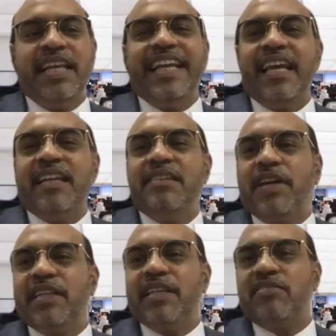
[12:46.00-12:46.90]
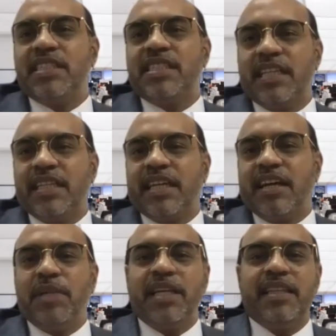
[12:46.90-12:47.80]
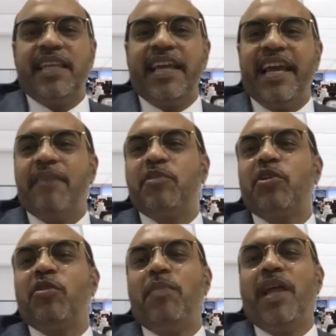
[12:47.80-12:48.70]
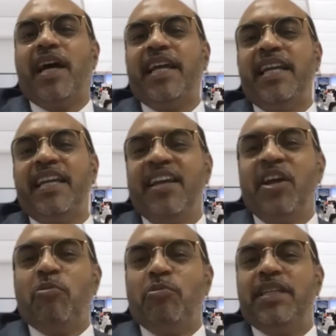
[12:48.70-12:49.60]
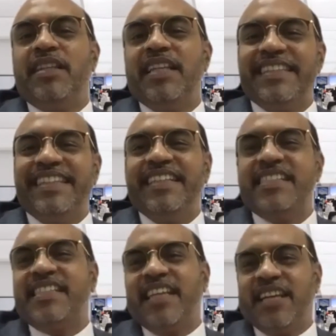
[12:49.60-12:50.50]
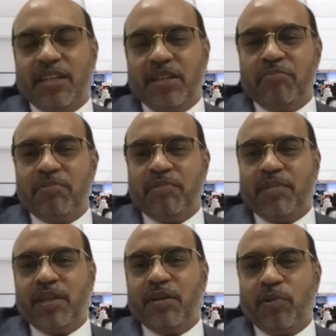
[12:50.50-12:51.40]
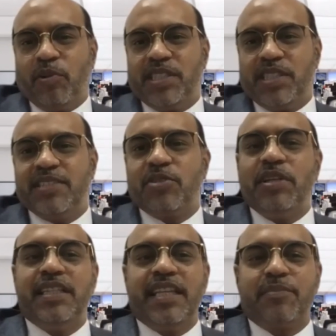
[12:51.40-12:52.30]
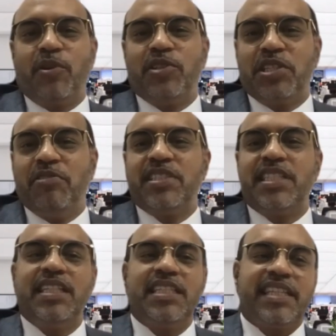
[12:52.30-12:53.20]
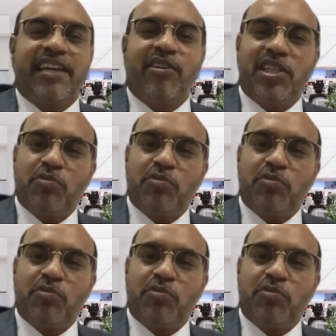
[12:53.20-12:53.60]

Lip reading: Any vendor is coming, they have to comply with this policy. So in that policy, you will see the stakeholders.